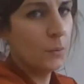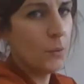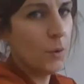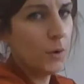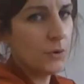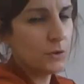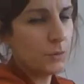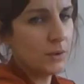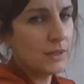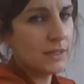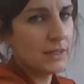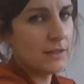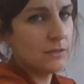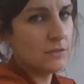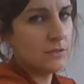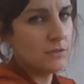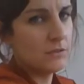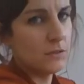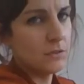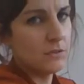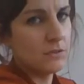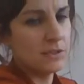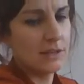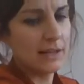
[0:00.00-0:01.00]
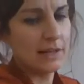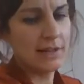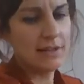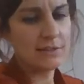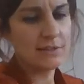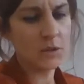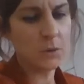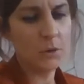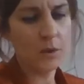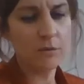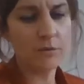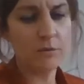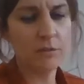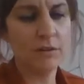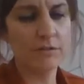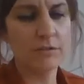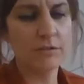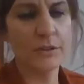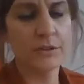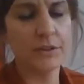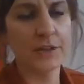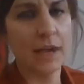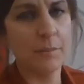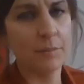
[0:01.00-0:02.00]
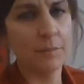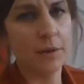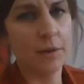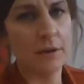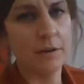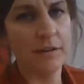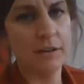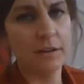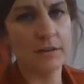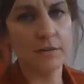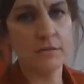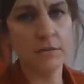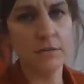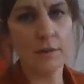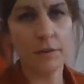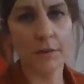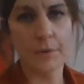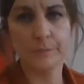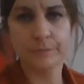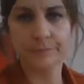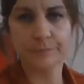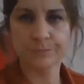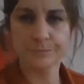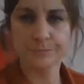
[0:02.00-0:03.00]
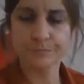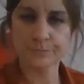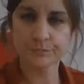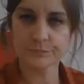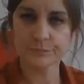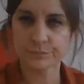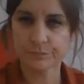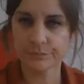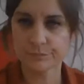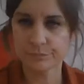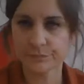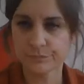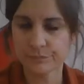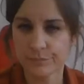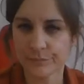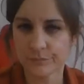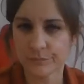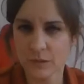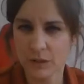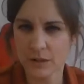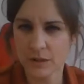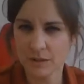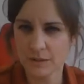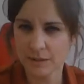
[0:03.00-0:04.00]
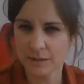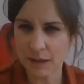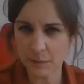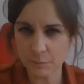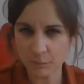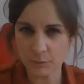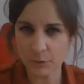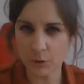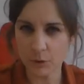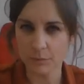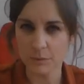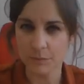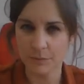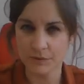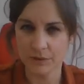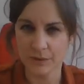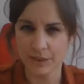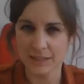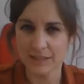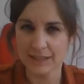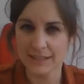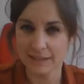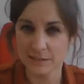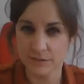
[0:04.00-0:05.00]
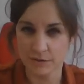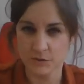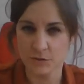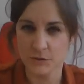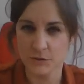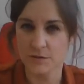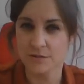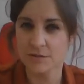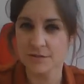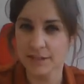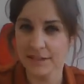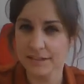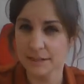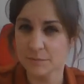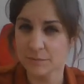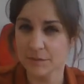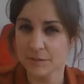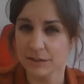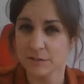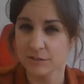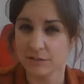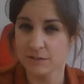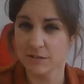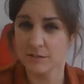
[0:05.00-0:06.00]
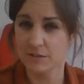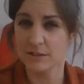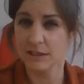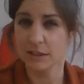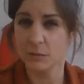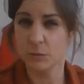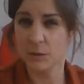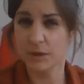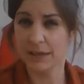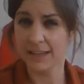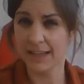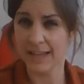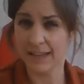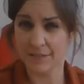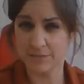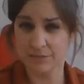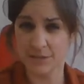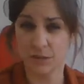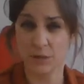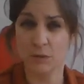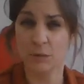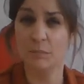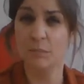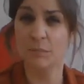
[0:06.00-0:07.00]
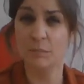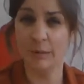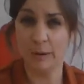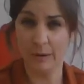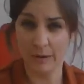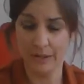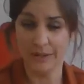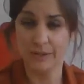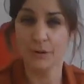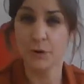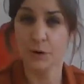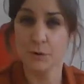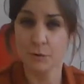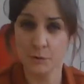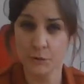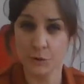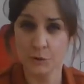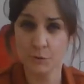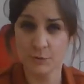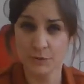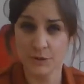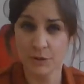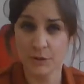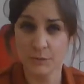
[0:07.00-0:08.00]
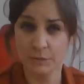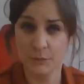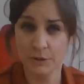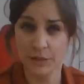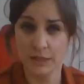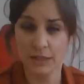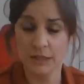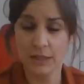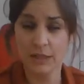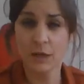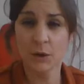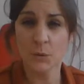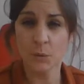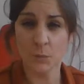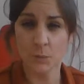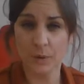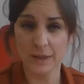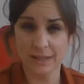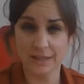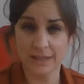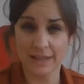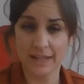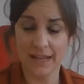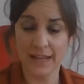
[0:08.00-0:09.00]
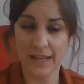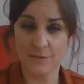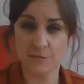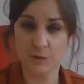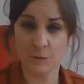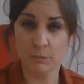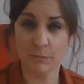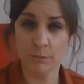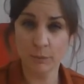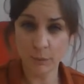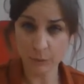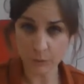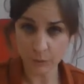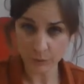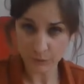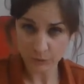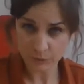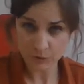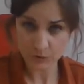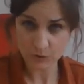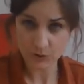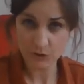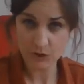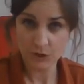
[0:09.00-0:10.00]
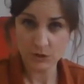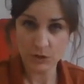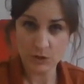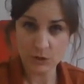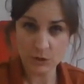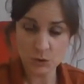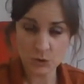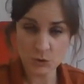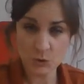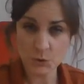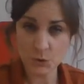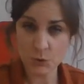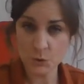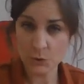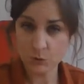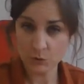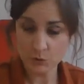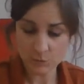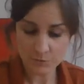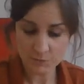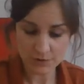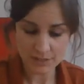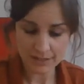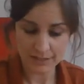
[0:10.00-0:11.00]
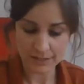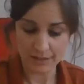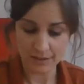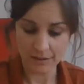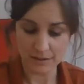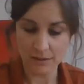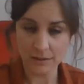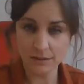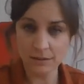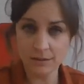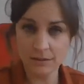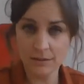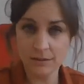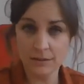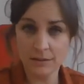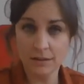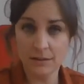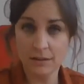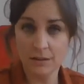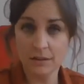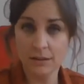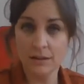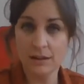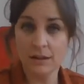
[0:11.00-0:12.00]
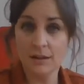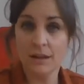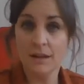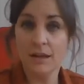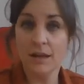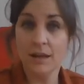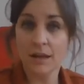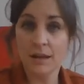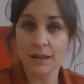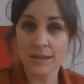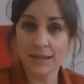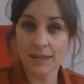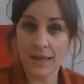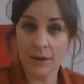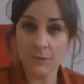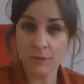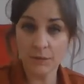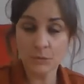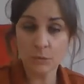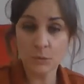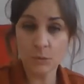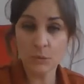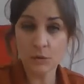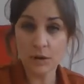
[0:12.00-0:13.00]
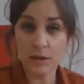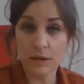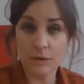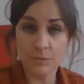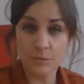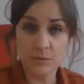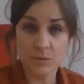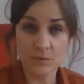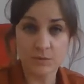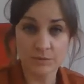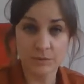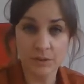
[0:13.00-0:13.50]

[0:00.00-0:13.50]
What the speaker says: What do we need to do today? Let's go over our vocabulary. So that problem is going to need us to do the same thing as yesterday. We're going to have to combine our groups, aren't we? We're going to have to put 2 groups together, count them all up to